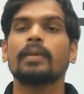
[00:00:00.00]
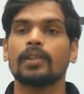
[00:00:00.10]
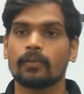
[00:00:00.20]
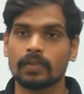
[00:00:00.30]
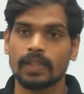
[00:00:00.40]
the
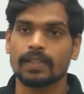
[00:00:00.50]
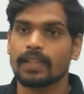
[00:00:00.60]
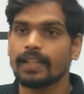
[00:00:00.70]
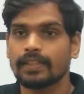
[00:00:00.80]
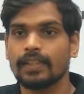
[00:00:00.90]
birth of Jesus
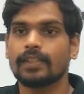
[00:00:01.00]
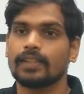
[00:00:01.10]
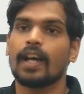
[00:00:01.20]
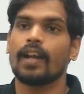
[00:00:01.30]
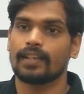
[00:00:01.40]
Christ, the
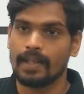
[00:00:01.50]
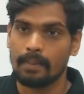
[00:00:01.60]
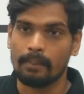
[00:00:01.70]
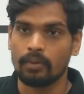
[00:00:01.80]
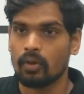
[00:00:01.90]
star
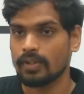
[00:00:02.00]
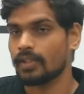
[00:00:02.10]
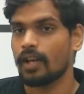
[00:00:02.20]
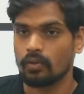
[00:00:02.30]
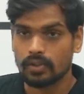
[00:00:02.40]
came up, North
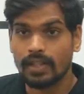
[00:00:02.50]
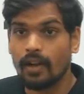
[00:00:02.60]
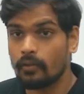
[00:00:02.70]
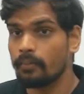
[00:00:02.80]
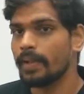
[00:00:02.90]
Star or
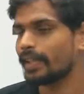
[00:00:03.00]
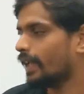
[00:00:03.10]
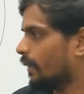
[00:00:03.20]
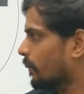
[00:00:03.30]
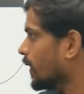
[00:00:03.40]
Star of
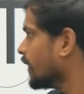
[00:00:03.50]
Bethlehem.